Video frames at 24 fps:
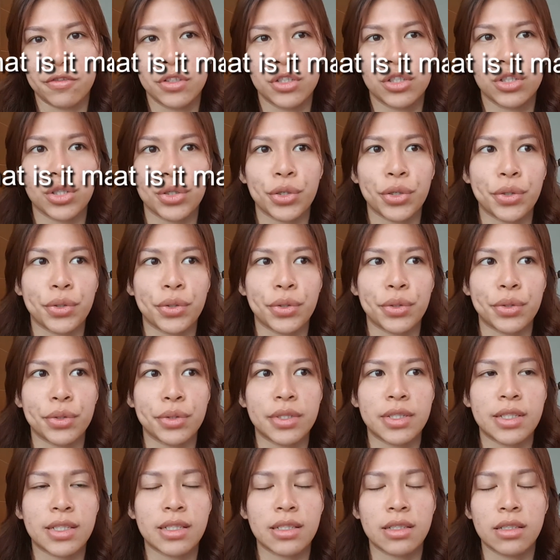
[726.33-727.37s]
So
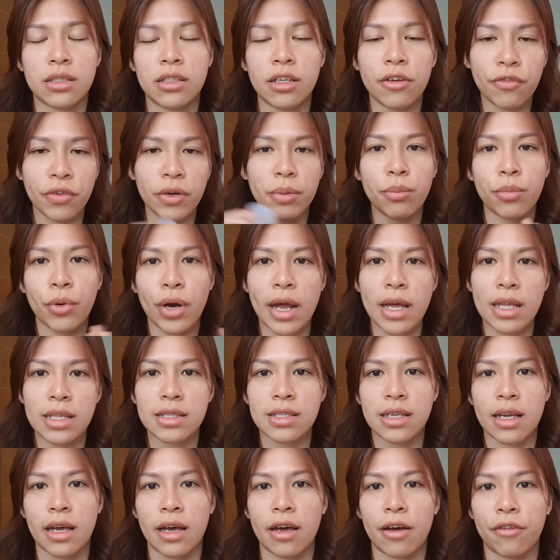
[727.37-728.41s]
different
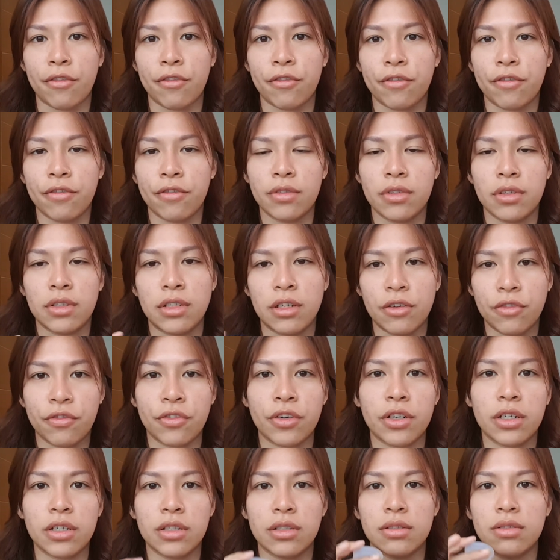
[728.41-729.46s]
brands have
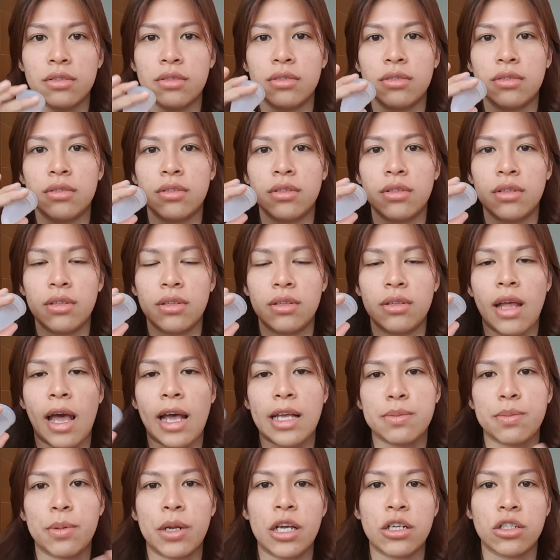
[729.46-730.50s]
different
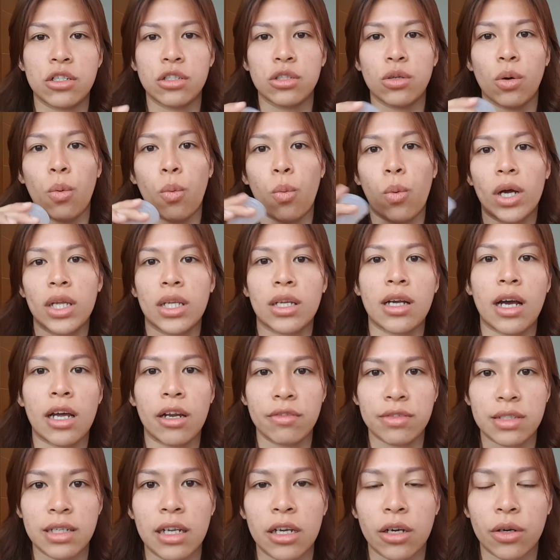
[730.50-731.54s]
explanations on what kind
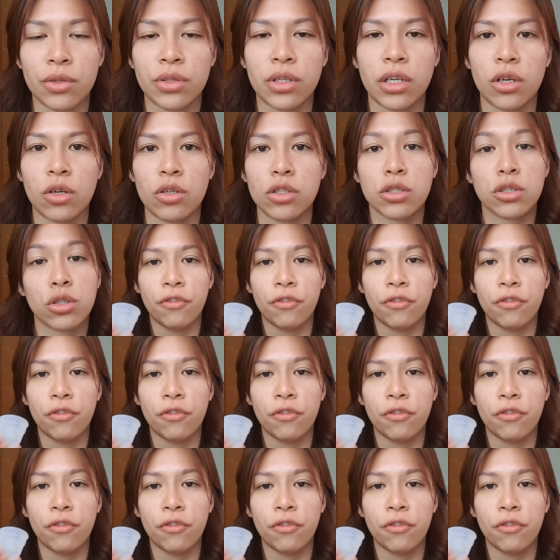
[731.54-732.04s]
of silicone they use.